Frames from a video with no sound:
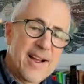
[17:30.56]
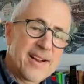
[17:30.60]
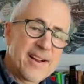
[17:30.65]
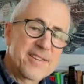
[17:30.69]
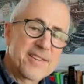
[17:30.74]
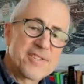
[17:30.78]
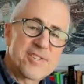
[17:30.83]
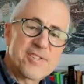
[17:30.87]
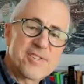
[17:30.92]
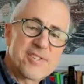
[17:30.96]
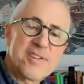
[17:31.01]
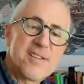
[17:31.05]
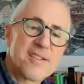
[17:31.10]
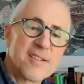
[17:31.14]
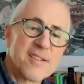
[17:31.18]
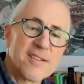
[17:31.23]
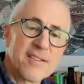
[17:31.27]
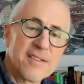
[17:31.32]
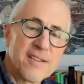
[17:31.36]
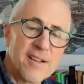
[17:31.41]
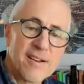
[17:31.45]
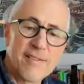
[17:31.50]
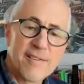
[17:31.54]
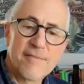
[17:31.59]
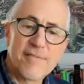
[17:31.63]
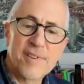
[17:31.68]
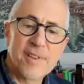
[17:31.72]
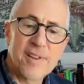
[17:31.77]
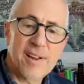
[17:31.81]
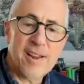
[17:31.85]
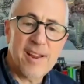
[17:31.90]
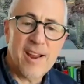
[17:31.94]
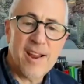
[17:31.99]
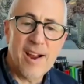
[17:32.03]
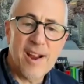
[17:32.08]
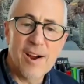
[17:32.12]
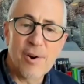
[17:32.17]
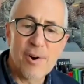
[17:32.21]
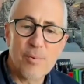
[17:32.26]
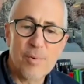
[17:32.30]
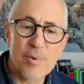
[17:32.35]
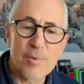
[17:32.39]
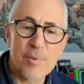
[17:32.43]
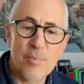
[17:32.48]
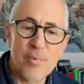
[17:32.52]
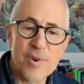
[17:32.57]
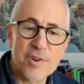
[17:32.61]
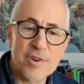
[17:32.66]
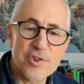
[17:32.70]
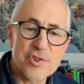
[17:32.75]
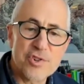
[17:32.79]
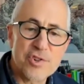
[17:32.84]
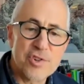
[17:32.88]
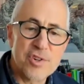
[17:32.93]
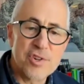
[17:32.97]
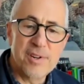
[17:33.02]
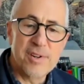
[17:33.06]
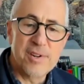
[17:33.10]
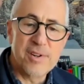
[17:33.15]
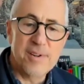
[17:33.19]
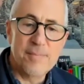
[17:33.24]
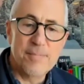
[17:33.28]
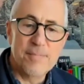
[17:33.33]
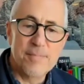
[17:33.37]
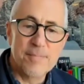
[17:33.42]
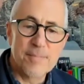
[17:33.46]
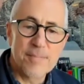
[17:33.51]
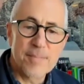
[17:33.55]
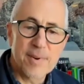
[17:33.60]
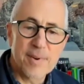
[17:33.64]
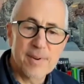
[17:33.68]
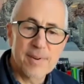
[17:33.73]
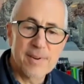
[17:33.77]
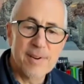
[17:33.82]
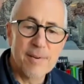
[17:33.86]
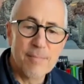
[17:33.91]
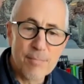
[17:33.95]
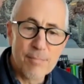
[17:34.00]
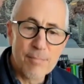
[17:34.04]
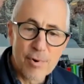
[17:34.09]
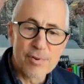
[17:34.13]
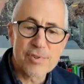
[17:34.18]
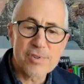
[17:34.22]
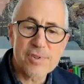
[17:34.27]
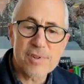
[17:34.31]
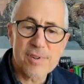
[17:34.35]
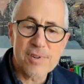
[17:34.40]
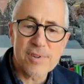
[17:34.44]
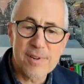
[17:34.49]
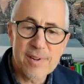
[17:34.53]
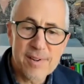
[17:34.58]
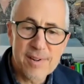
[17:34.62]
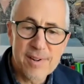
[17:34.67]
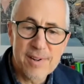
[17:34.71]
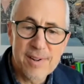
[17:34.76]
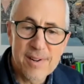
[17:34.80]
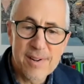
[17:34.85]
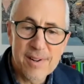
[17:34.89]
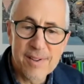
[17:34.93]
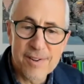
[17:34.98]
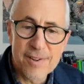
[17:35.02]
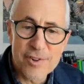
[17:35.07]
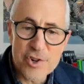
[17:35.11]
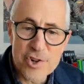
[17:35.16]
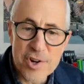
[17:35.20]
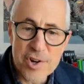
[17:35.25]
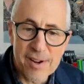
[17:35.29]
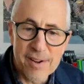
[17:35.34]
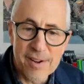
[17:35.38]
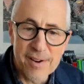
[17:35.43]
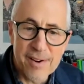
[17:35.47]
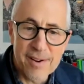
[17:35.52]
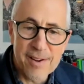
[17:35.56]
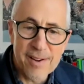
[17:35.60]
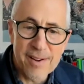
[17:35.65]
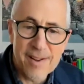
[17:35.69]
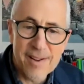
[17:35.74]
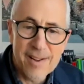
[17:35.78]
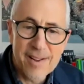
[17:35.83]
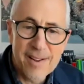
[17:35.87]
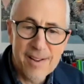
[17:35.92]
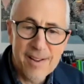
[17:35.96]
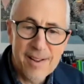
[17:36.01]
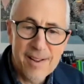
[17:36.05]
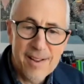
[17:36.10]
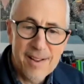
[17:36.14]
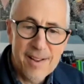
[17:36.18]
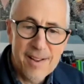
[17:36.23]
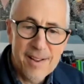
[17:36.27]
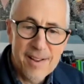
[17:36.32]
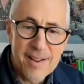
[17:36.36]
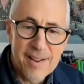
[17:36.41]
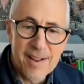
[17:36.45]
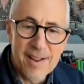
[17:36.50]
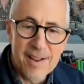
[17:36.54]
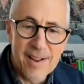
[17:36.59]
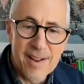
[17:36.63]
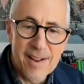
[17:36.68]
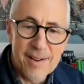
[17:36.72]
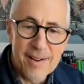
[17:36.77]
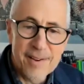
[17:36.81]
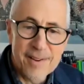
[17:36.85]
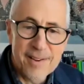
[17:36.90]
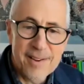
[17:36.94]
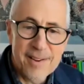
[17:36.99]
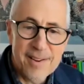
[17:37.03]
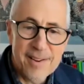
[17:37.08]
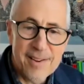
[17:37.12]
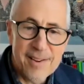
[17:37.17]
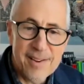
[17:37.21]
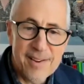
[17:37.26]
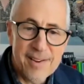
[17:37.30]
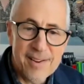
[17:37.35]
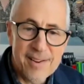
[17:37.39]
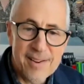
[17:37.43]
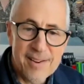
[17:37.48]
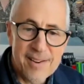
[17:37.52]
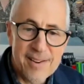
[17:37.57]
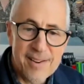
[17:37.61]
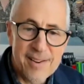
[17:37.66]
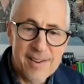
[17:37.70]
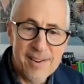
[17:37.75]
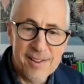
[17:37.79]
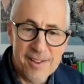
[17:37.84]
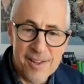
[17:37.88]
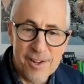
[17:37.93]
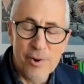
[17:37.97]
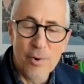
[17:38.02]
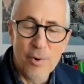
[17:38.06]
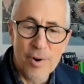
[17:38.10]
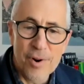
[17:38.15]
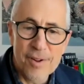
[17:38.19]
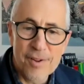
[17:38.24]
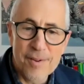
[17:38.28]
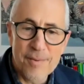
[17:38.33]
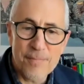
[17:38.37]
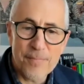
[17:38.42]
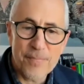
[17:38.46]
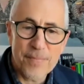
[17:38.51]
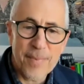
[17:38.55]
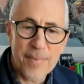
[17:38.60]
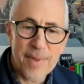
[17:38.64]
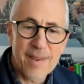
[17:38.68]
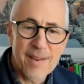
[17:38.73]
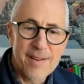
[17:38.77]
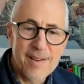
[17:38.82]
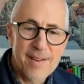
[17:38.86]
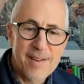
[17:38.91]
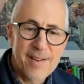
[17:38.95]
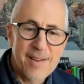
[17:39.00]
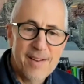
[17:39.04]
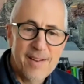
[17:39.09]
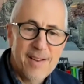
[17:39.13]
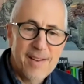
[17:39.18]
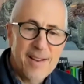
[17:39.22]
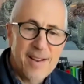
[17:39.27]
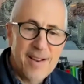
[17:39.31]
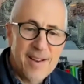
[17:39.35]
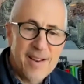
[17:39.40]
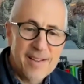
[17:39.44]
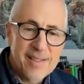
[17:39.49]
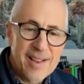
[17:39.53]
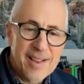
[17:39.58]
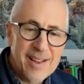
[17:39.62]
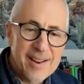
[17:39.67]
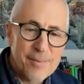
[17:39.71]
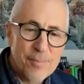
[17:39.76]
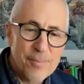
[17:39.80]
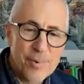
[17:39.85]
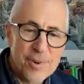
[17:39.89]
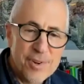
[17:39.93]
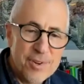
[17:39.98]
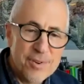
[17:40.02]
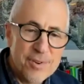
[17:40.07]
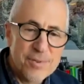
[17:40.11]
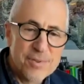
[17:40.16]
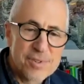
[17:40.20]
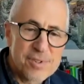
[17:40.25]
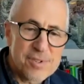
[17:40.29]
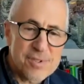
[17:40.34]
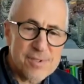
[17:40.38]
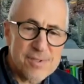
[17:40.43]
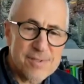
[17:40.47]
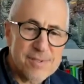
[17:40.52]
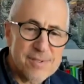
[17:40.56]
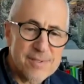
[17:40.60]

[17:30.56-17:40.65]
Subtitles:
see the love and the care with which she immersed the chicken in the oil, and then would use